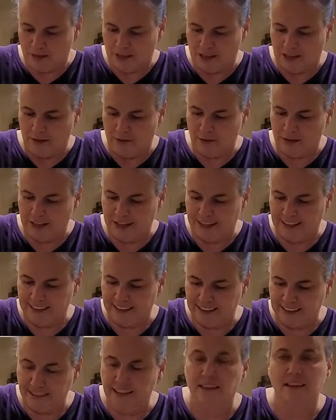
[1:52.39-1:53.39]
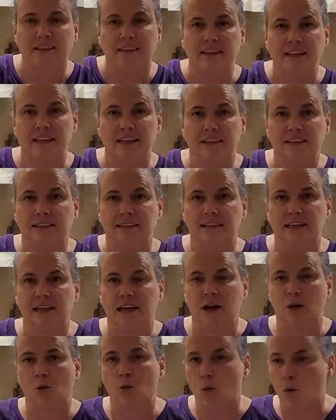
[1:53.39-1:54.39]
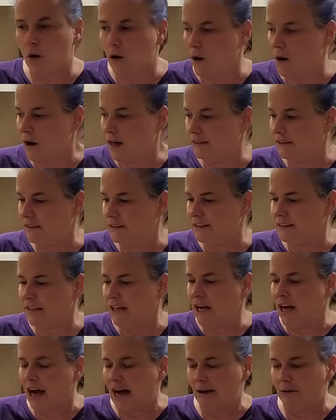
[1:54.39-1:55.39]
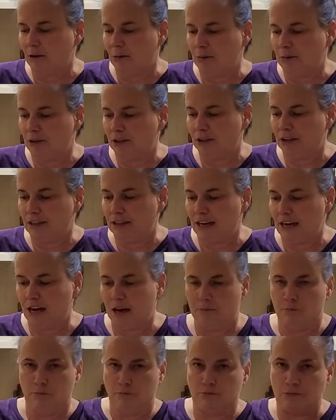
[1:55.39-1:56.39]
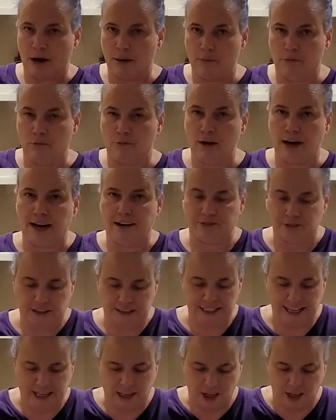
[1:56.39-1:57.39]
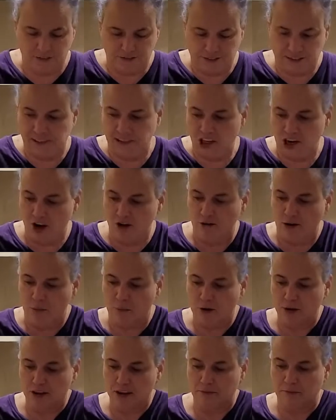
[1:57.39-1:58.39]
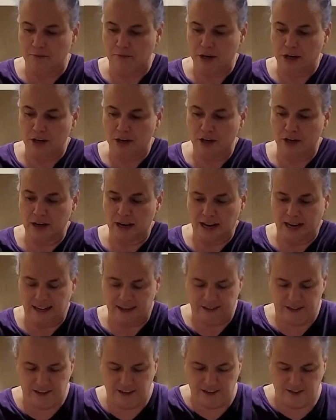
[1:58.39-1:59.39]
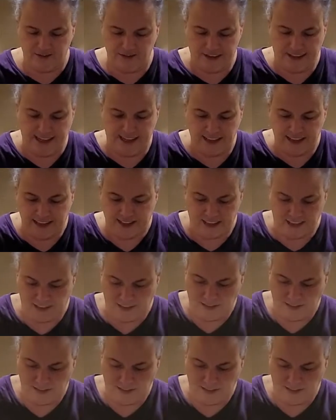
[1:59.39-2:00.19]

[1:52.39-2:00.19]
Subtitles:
And when it gets to the thickness that I want, I will put, right after I take it off the stove, I'll put the butter and the vanilla in.